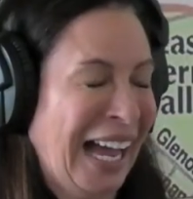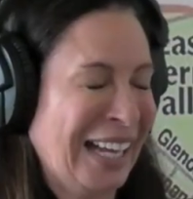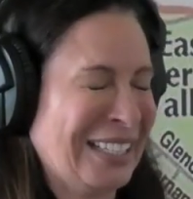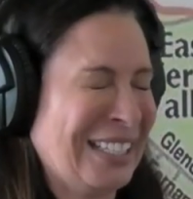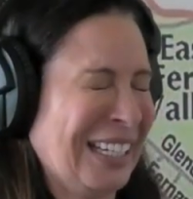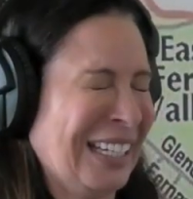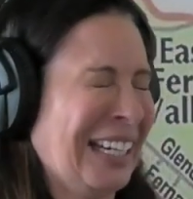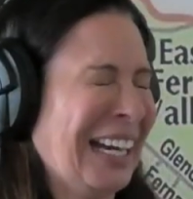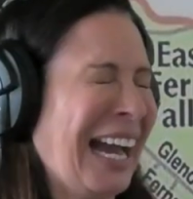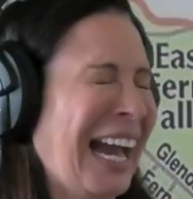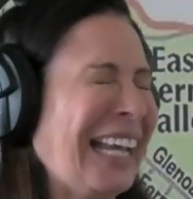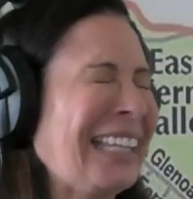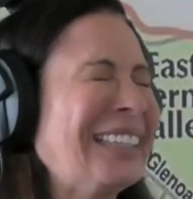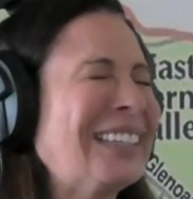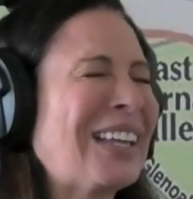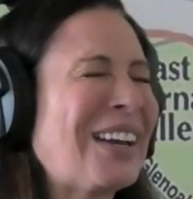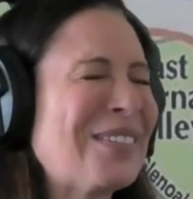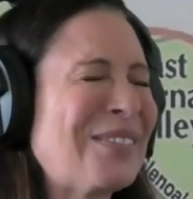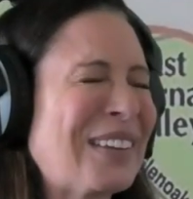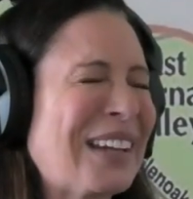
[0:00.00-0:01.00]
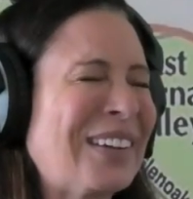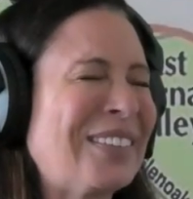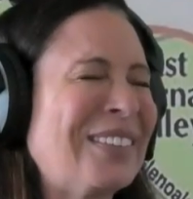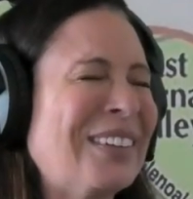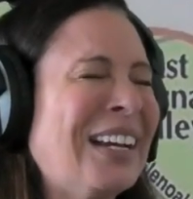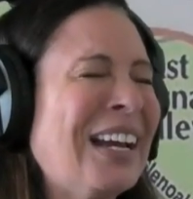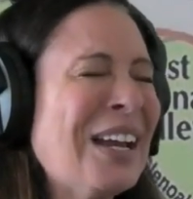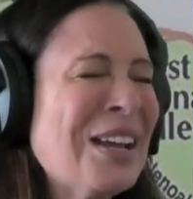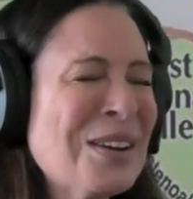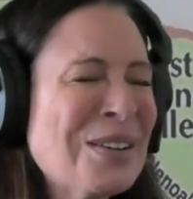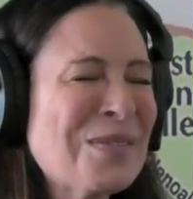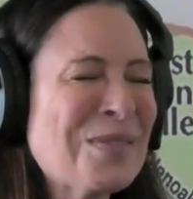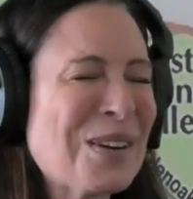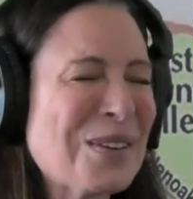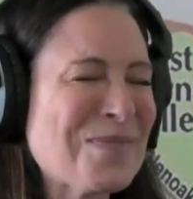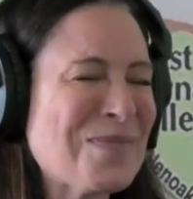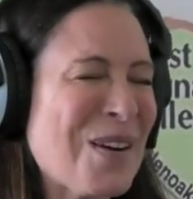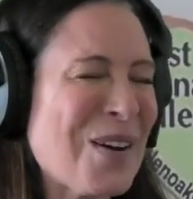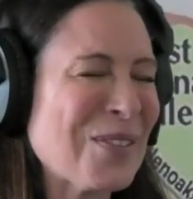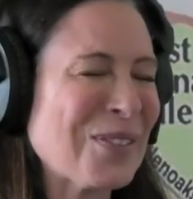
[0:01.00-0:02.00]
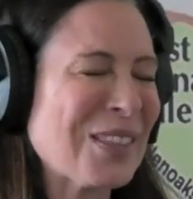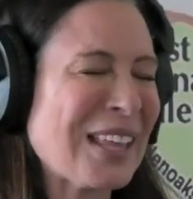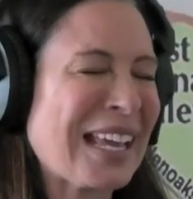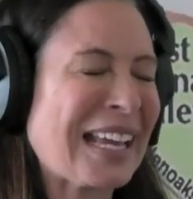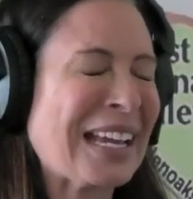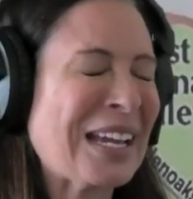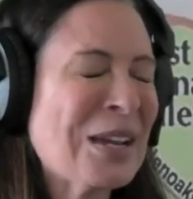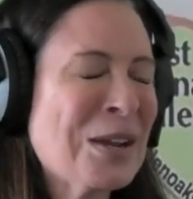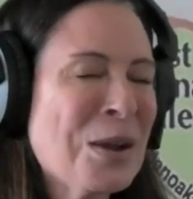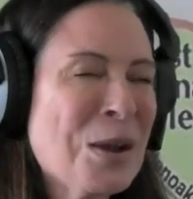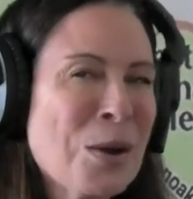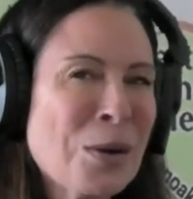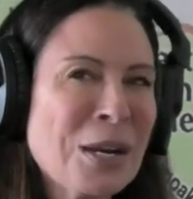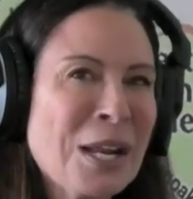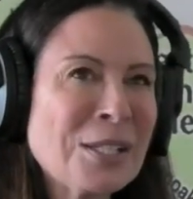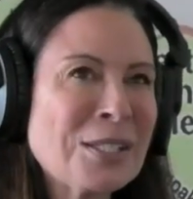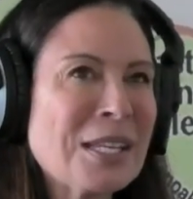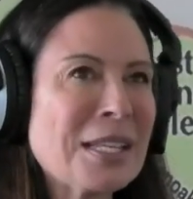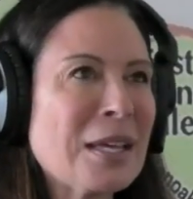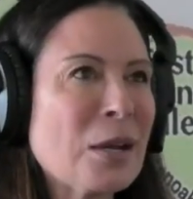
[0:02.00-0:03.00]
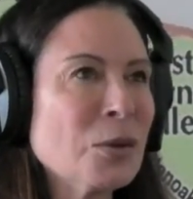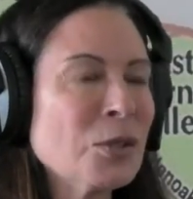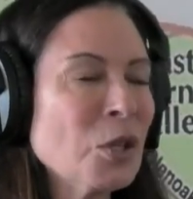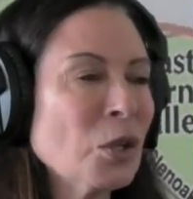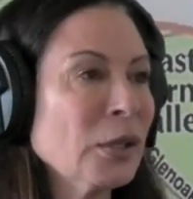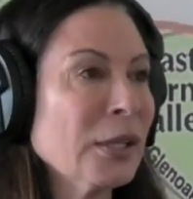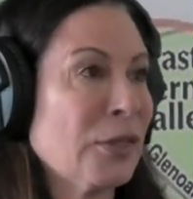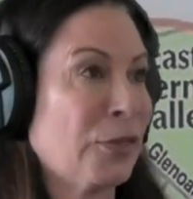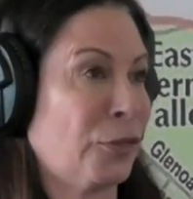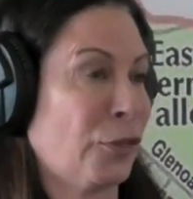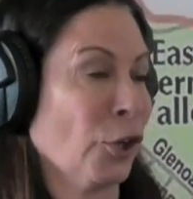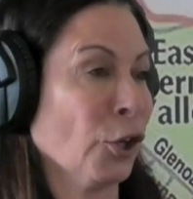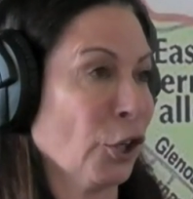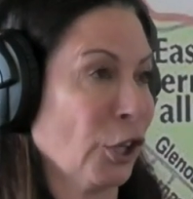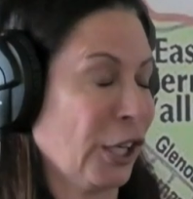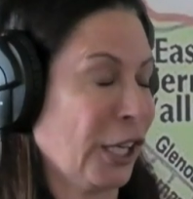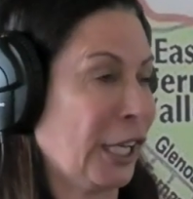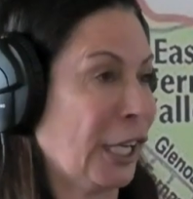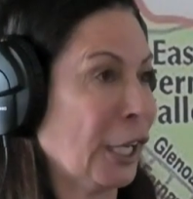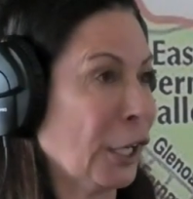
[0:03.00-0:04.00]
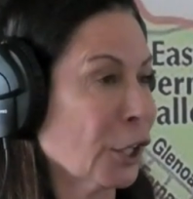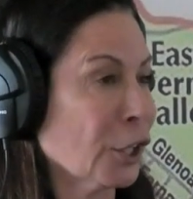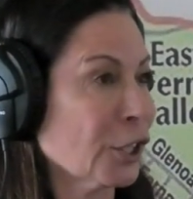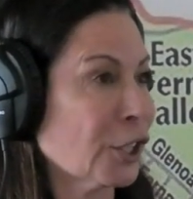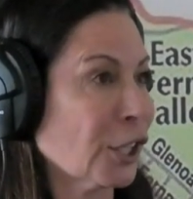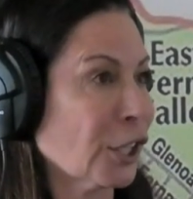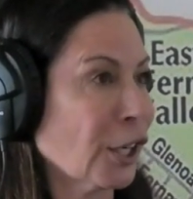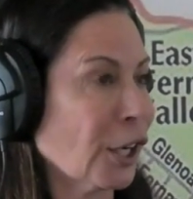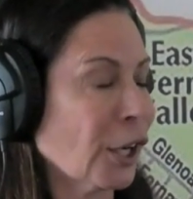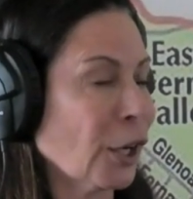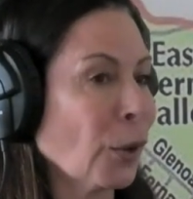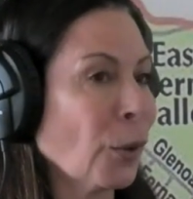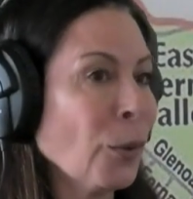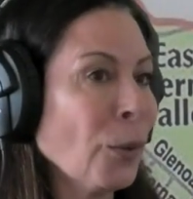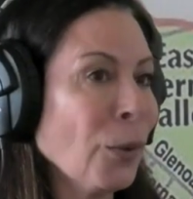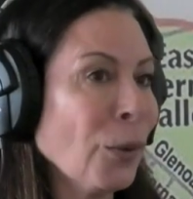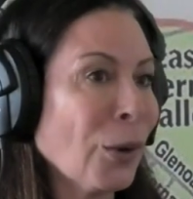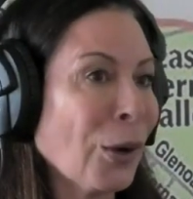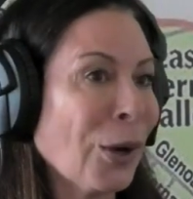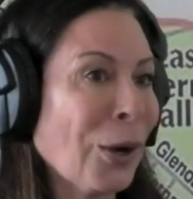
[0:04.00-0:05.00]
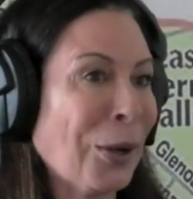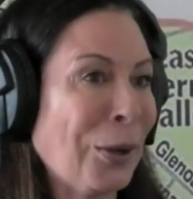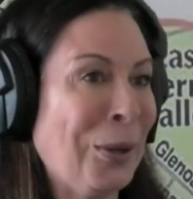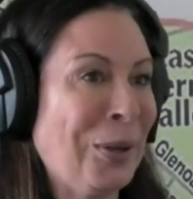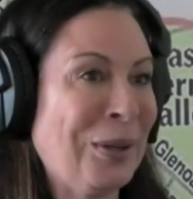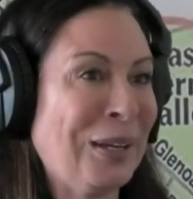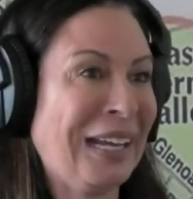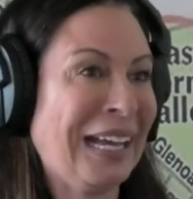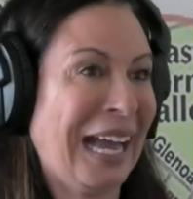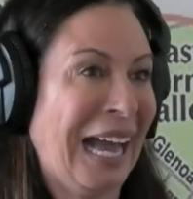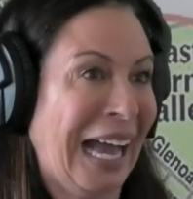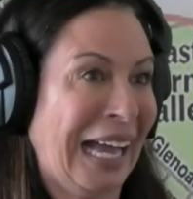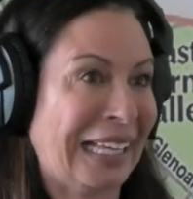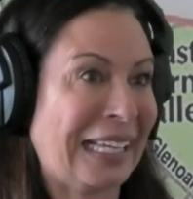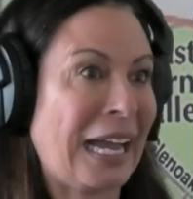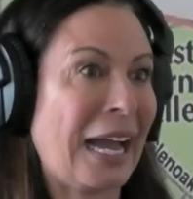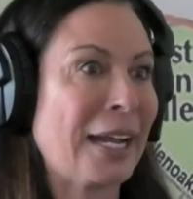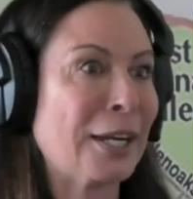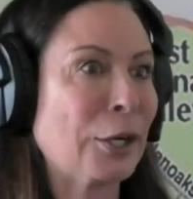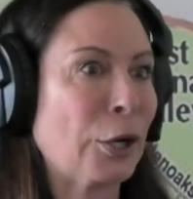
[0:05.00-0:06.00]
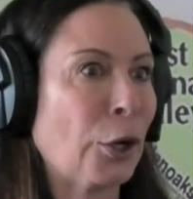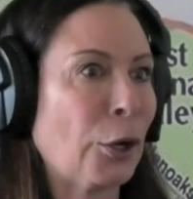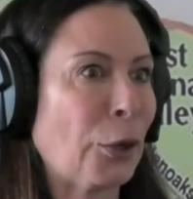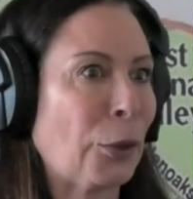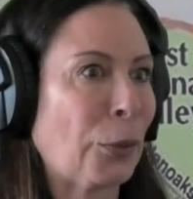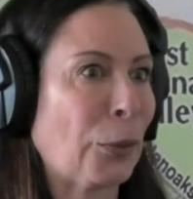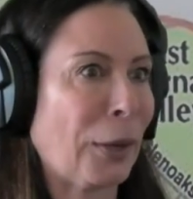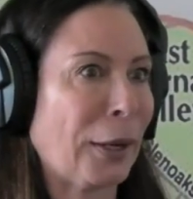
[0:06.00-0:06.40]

Dude, I love how we're both like, let's see, that was only 30 years ago. That's crazy, right? I know.